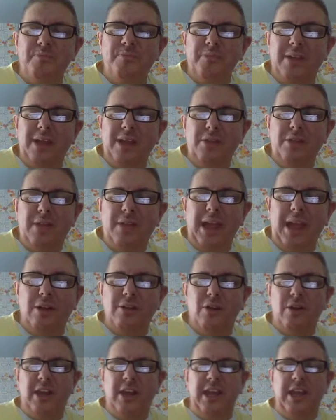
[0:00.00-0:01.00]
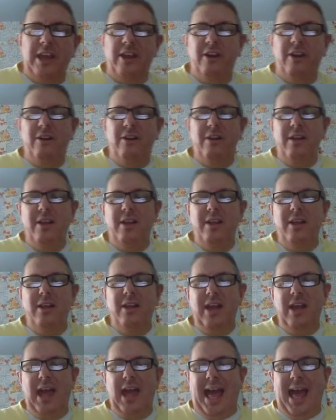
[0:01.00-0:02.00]
let's take a look here
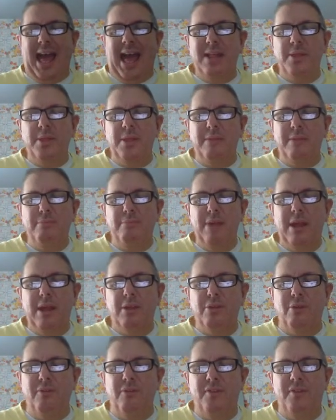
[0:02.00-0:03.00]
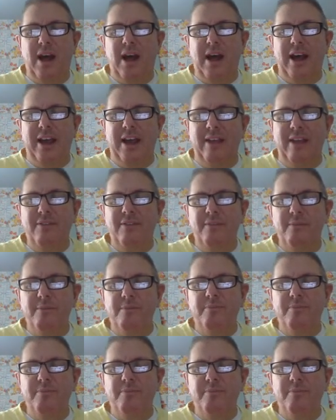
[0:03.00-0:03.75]
at the Pixel 5,